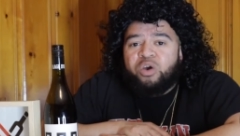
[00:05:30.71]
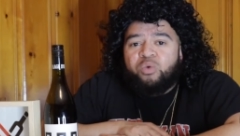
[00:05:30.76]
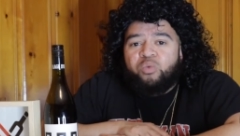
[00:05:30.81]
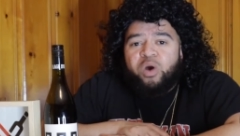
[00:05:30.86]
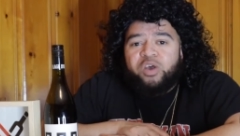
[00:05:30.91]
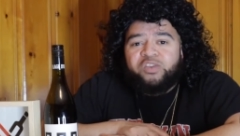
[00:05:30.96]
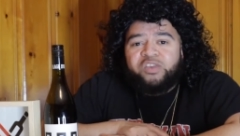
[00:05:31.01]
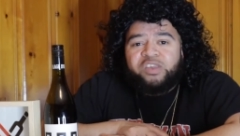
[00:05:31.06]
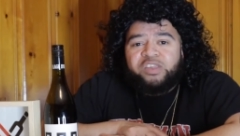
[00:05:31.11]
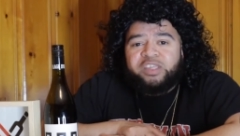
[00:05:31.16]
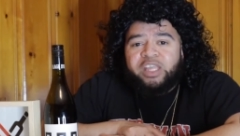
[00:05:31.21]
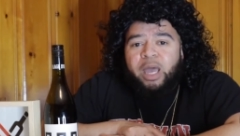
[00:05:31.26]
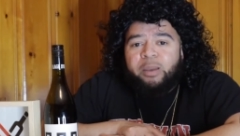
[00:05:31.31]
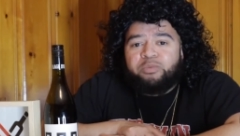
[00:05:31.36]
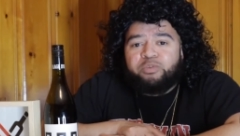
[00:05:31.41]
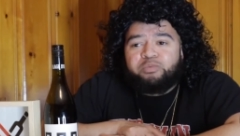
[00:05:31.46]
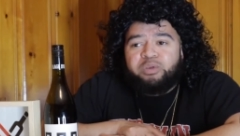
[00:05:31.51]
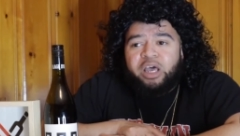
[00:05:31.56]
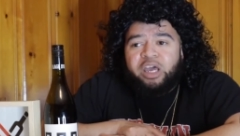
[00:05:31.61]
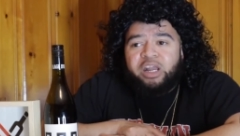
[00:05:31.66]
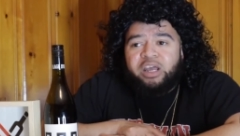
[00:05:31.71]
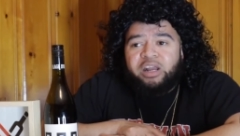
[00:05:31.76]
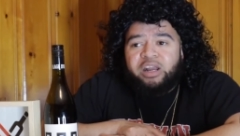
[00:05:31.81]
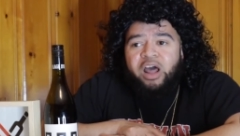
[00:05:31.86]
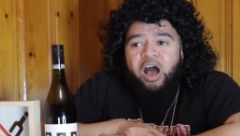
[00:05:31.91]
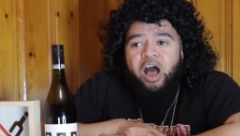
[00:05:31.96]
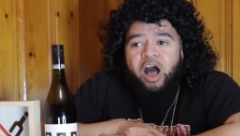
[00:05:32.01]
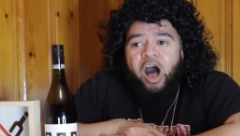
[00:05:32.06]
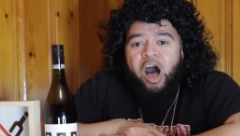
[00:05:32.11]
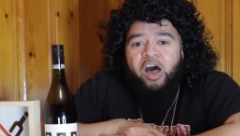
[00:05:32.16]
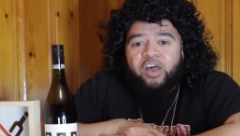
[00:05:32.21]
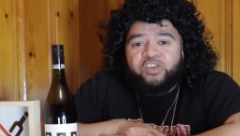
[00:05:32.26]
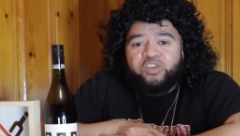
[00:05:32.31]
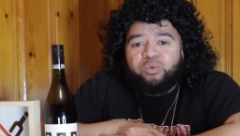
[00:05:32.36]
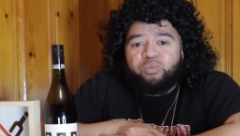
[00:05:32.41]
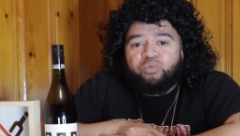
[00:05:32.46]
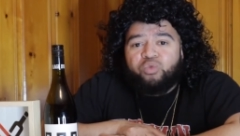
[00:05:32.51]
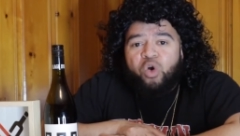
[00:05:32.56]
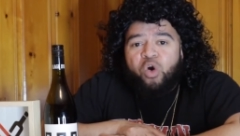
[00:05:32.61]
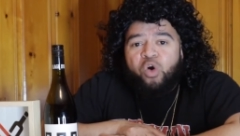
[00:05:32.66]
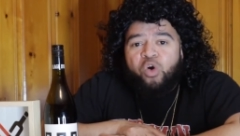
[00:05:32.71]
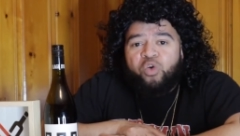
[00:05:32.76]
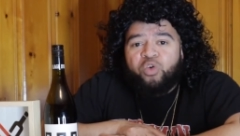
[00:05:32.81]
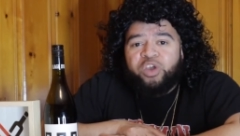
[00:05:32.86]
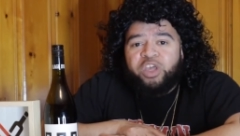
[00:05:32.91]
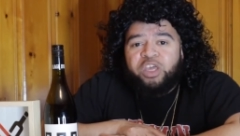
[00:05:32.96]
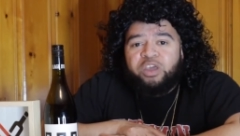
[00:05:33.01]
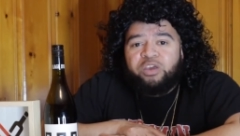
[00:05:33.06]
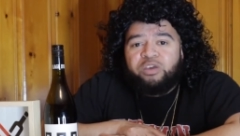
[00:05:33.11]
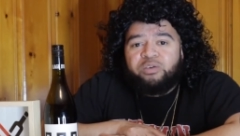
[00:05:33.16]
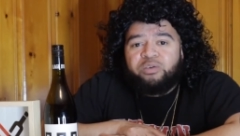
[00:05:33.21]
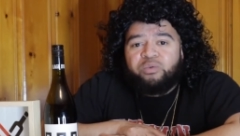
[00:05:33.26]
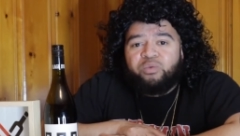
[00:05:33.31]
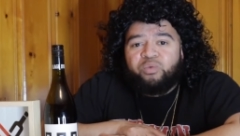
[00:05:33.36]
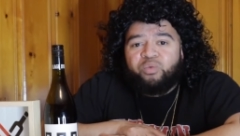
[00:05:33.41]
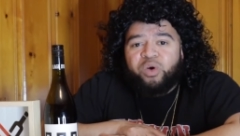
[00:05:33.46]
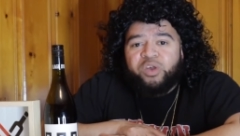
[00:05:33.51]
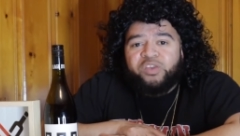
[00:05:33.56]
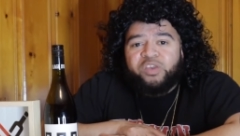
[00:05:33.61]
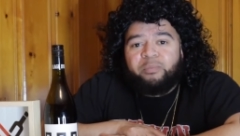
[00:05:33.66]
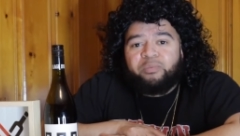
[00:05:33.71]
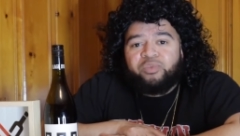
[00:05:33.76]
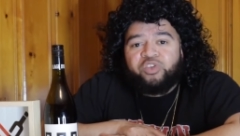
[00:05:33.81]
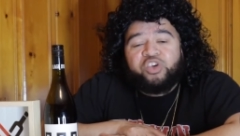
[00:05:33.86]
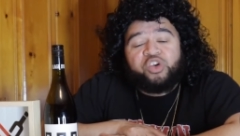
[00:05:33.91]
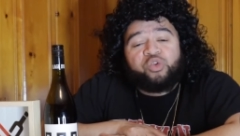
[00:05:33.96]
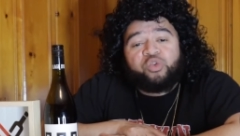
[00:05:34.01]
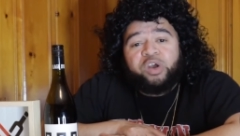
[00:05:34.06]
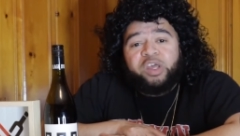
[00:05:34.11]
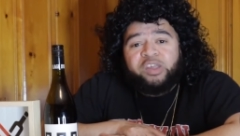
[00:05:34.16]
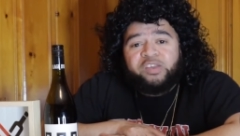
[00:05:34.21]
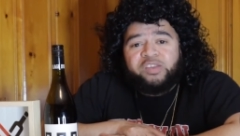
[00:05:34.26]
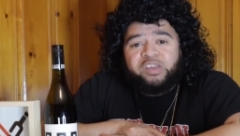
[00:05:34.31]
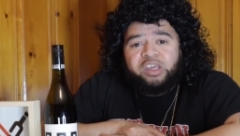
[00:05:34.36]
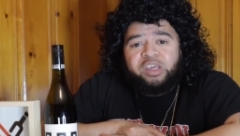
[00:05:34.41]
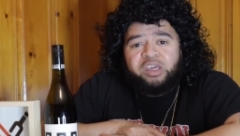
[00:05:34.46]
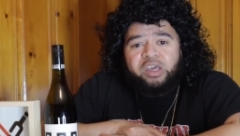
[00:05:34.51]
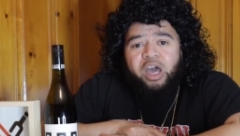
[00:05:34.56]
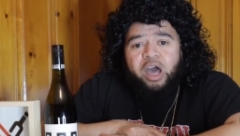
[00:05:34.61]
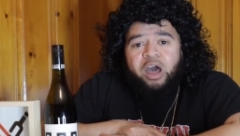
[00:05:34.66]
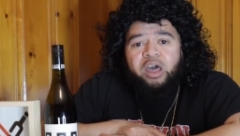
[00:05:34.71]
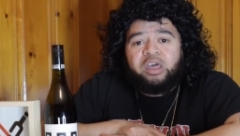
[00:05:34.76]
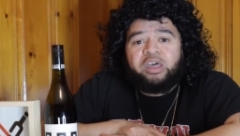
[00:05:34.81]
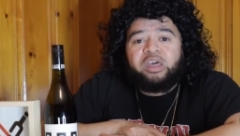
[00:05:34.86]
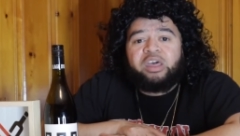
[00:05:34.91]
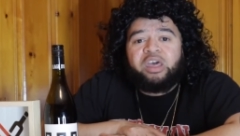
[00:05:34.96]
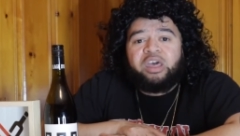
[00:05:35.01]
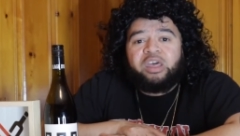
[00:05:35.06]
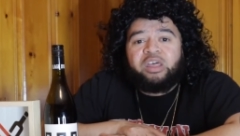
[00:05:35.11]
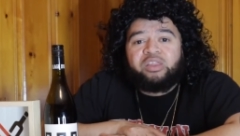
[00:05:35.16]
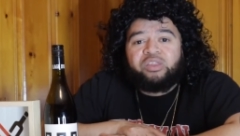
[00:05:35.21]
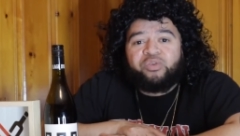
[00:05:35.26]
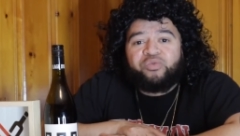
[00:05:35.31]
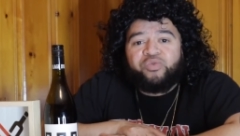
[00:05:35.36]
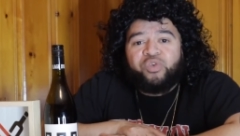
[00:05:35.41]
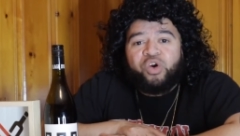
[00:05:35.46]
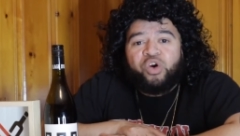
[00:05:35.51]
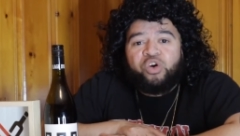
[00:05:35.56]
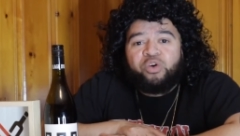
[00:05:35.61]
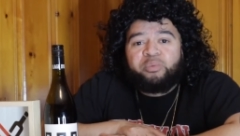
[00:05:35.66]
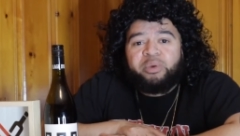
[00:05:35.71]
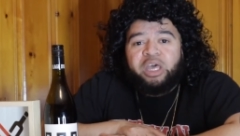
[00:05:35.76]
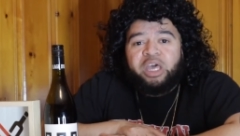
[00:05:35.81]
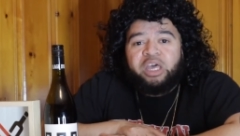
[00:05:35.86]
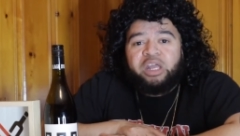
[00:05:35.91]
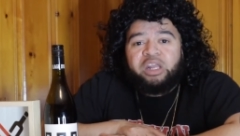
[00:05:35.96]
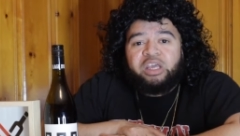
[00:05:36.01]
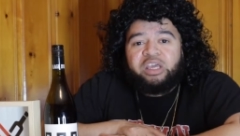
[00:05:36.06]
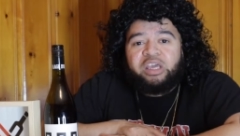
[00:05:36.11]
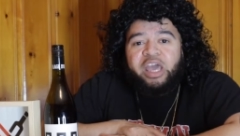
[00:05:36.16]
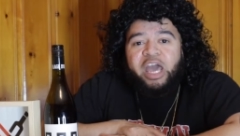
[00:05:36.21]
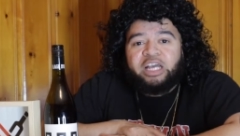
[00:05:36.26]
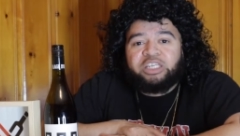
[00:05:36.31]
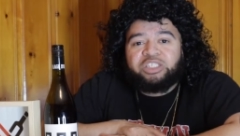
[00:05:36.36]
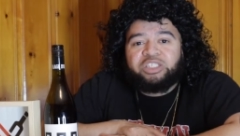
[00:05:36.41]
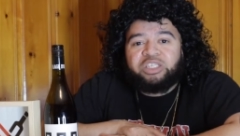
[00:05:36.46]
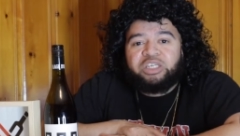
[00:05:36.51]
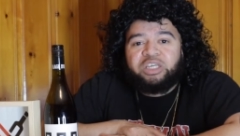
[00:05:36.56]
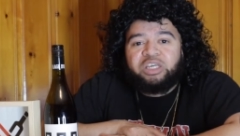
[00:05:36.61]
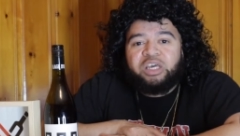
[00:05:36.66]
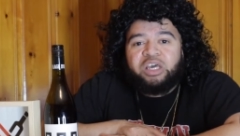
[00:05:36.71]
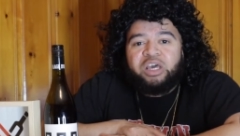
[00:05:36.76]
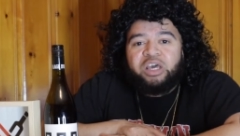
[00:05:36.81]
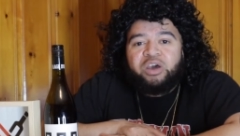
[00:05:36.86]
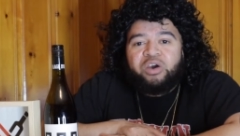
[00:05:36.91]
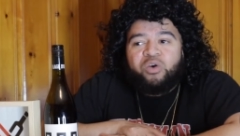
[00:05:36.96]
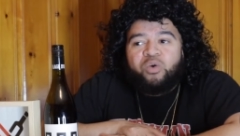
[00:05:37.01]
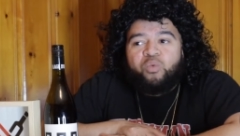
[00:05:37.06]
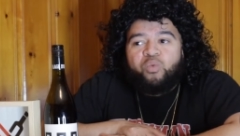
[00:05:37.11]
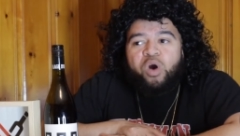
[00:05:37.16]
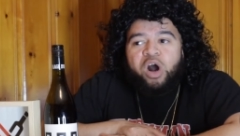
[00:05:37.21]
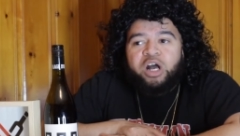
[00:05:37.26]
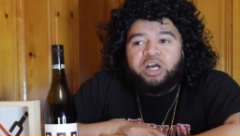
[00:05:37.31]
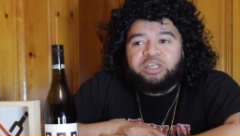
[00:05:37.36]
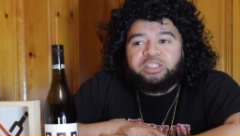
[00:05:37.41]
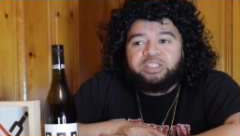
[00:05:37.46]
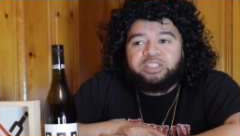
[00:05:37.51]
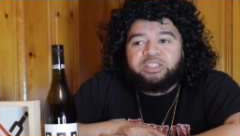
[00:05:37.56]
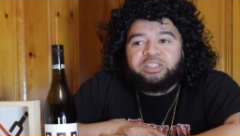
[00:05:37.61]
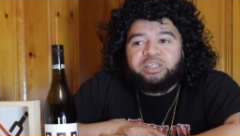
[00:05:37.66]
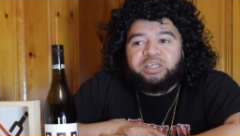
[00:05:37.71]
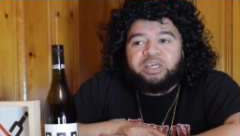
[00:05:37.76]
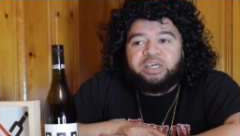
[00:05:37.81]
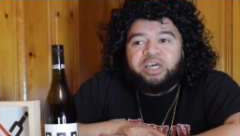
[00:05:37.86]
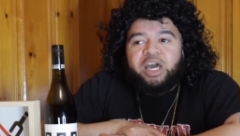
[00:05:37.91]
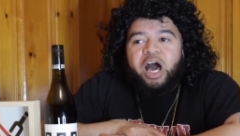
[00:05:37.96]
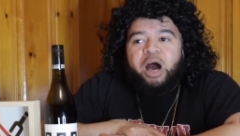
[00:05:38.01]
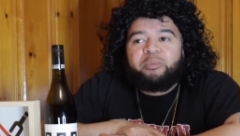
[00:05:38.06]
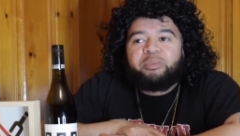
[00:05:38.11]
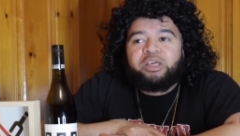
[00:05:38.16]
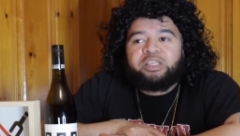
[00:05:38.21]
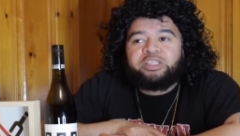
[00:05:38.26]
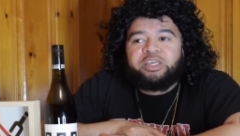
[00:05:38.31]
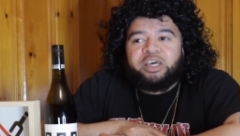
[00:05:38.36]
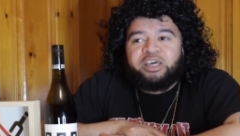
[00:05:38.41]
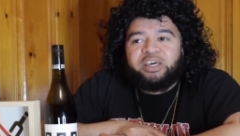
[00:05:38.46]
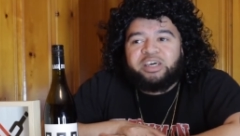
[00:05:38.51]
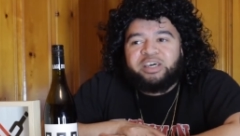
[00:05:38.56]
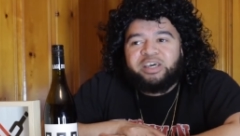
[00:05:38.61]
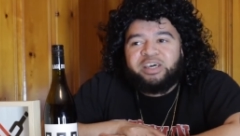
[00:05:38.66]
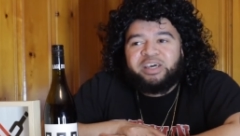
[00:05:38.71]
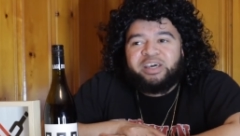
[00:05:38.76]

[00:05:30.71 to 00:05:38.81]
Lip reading: Wesley Snipes played an awesome role. He was General Izzy in the film, and he actually was coming to